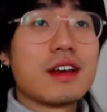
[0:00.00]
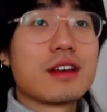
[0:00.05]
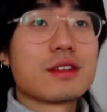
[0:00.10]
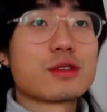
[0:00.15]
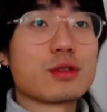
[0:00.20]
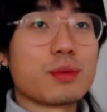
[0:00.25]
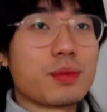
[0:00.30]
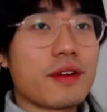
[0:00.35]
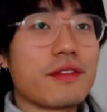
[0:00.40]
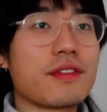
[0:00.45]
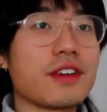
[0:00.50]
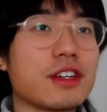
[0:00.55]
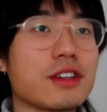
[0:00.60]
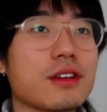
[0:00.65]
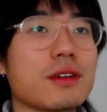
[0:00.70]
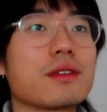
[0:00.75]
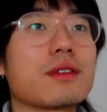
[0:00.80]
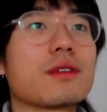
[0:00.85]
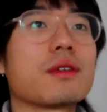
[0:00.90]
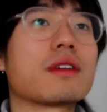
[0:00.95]

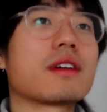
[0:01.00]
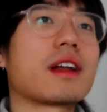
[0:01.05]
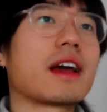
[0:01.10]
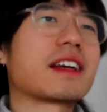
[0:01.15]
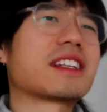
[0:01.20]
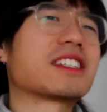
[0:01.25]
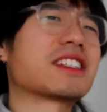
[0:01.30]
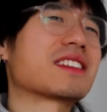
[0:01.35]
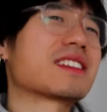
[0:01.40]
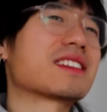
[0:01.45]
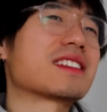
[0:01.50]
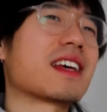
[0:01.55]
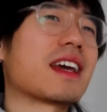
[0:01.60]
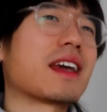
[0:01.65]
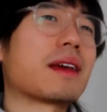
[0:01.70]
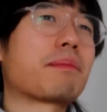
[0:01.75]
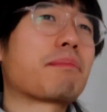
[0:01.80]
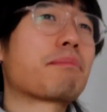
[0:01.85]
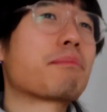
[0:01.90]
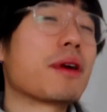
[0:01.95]
superficial or like just
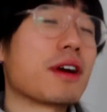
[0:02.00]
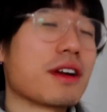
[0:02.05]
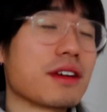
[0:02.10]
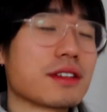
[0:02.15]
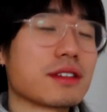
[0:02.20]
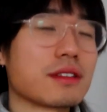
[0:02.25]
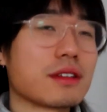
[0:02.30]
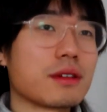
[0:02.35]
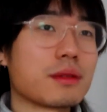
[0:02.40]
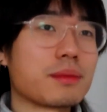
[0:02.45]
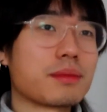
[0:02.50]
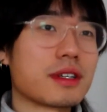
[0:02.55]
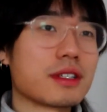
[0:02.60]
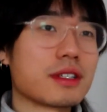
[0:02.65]
say personal